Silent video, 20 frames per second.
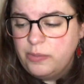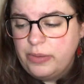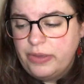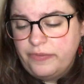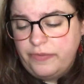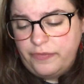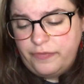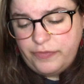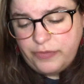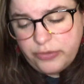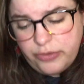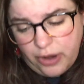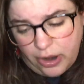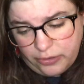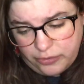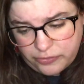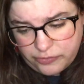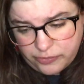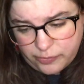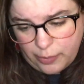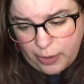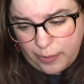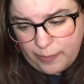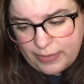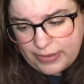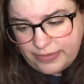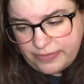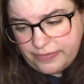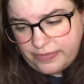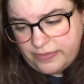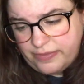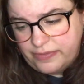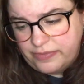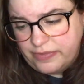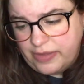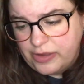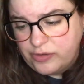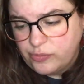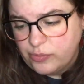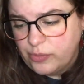We have a few doctor's appointments to
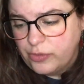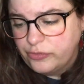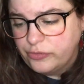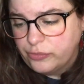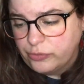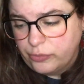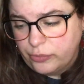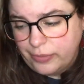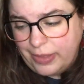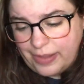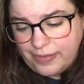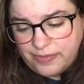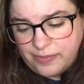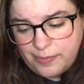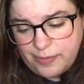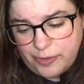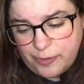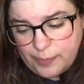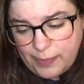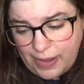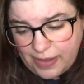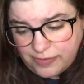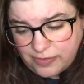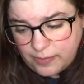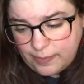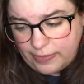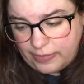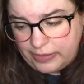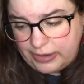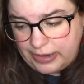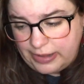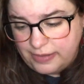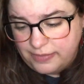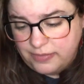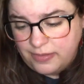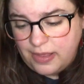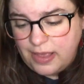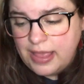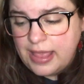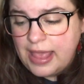schedule to rule out some other
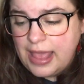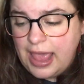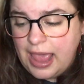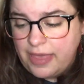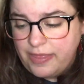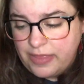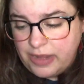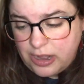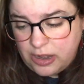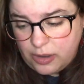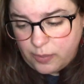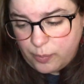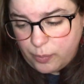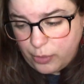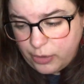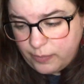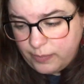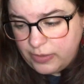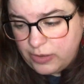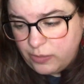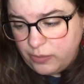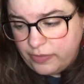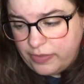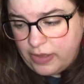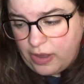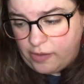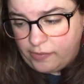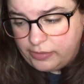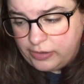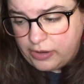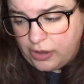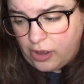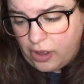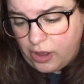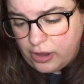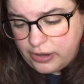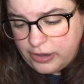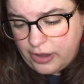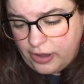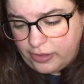possibilities, and then an appointment with the
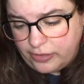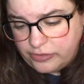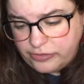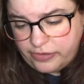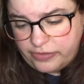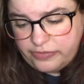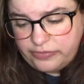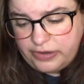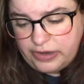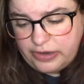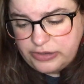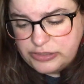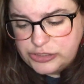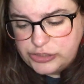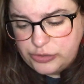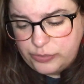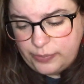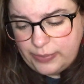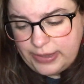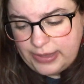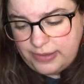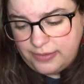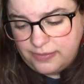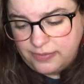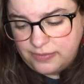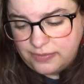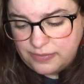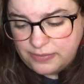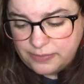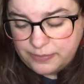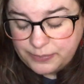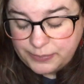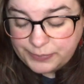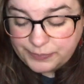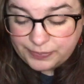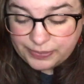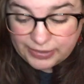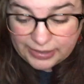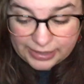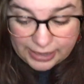audiologist in two weeks.
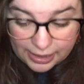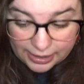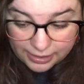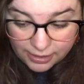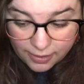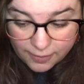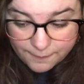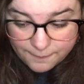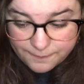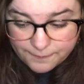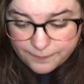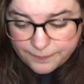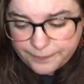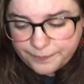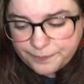Can I come?